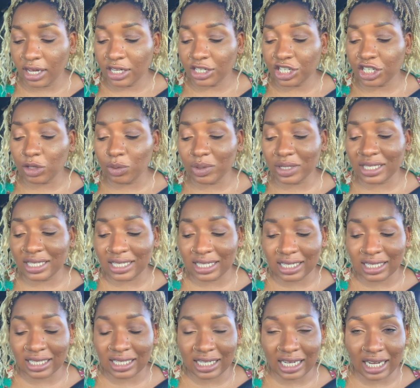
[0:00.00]
She was
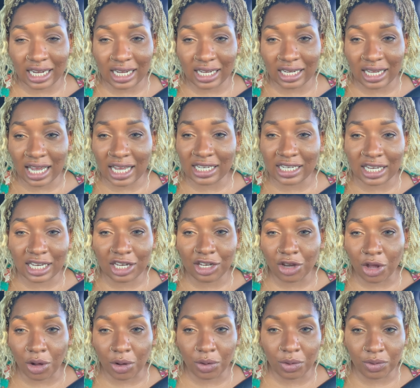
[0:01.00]
16 and didn't
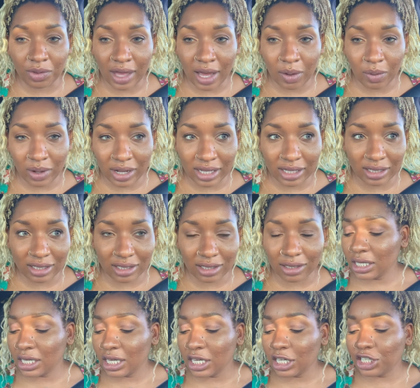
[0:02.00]
know who that was.
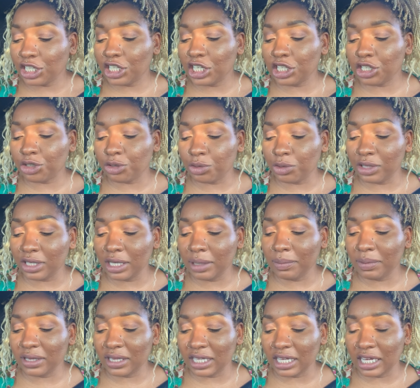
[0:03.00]
She truly
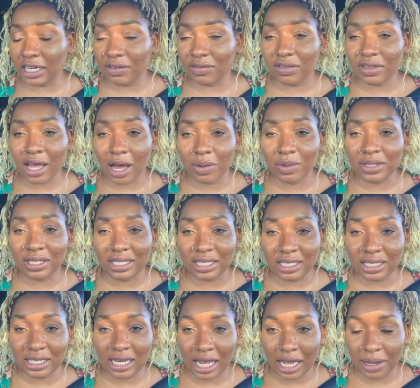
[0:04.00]
believed that was
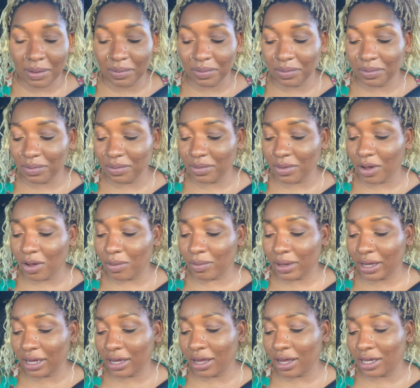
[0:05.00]
his name. Oh
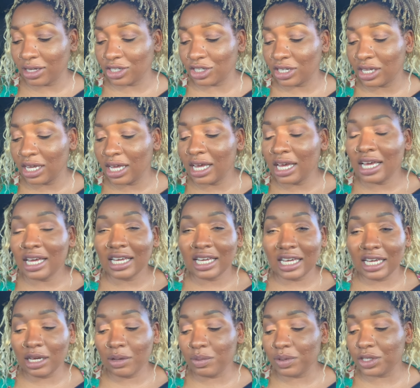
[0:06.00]
my gosh.
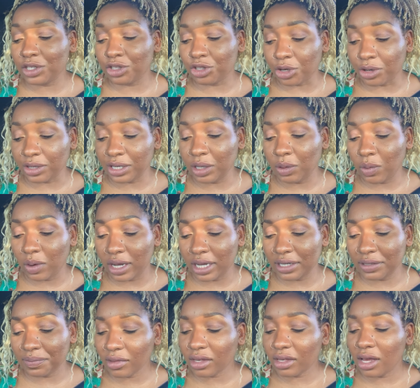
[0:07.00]
He was
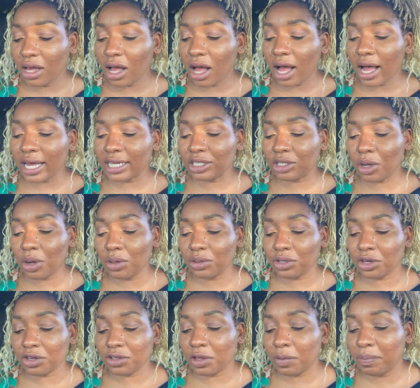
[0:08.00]
31. I told
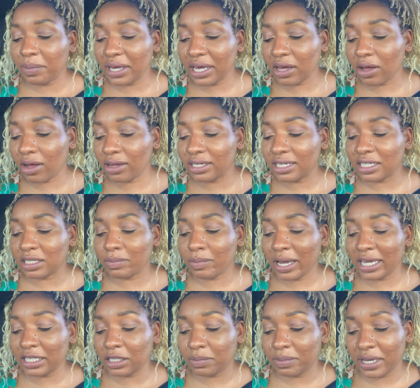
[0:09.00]
her the pic on his
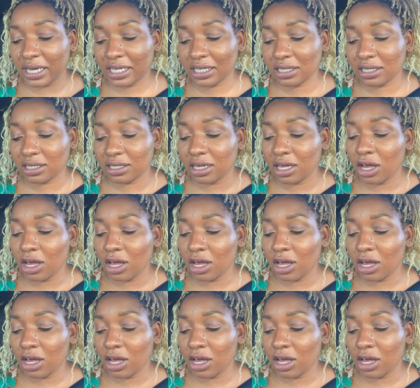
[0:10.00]
MySpace